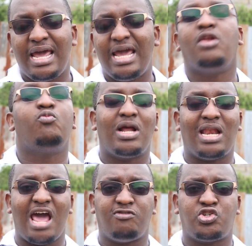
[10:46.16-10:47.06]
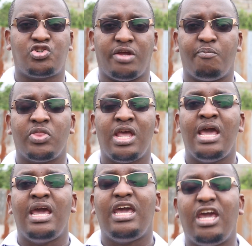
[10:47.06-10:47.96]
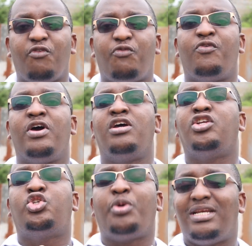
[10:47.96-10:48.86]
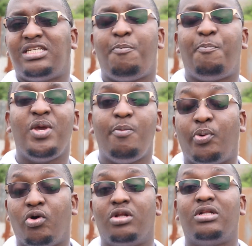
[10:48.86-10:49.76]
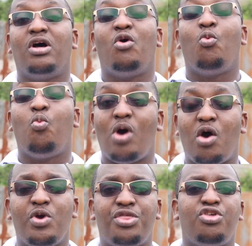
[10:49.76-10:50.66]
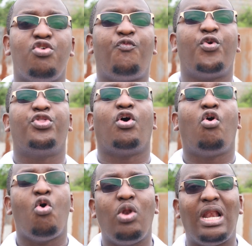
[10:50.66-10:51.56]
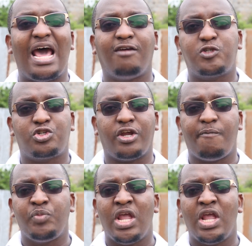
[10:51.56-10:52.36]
in one live stream. If 20 people were with you for the whole live stream,